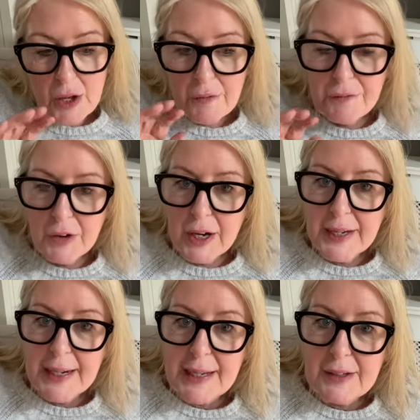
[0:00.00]

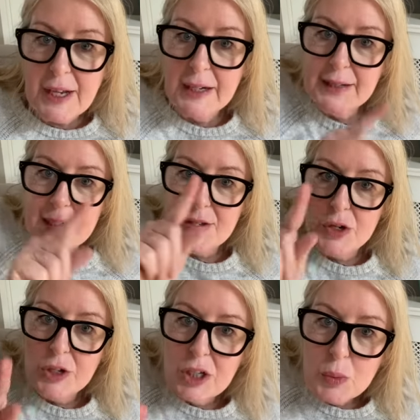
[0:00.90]
Finally, that little
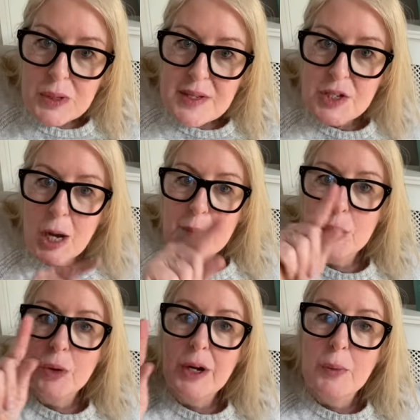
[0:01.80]
circle will stop
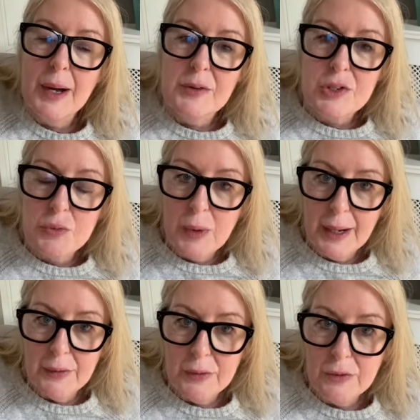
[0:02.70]
going around and
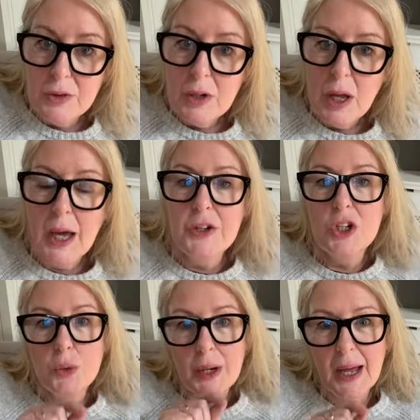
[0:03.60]
round and
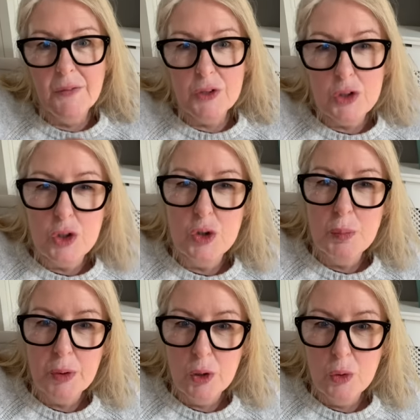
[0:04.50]
you will have a new
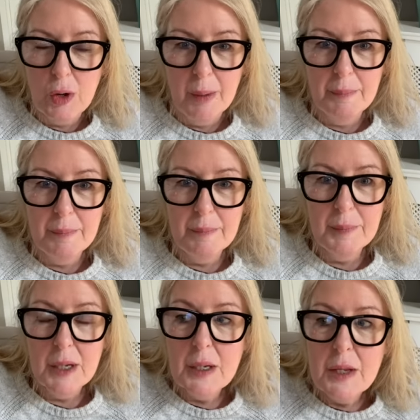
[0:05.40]
program
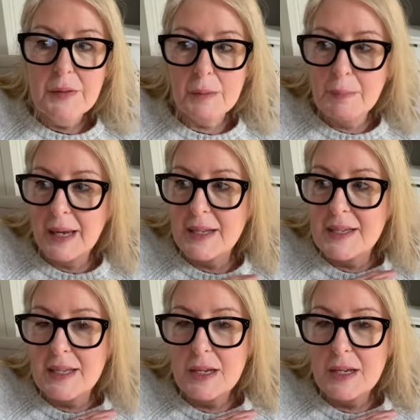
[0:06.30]
that makes